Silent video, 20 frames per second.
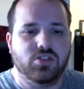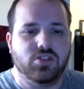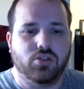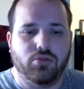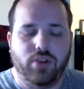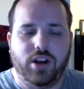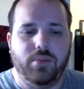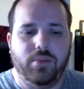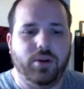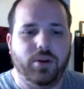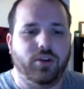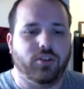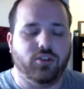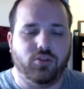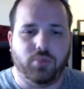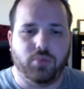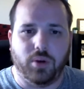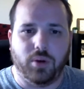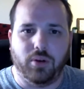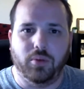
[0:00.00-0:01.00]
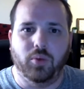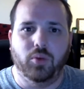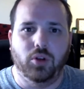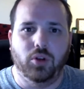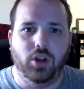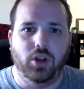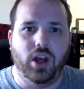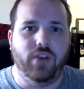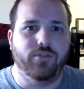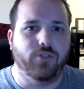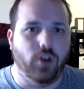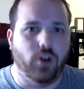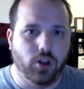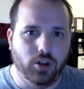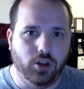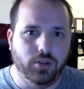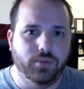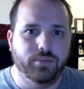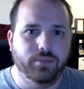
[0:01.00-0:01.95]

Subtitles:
the great American experiment will have fallen.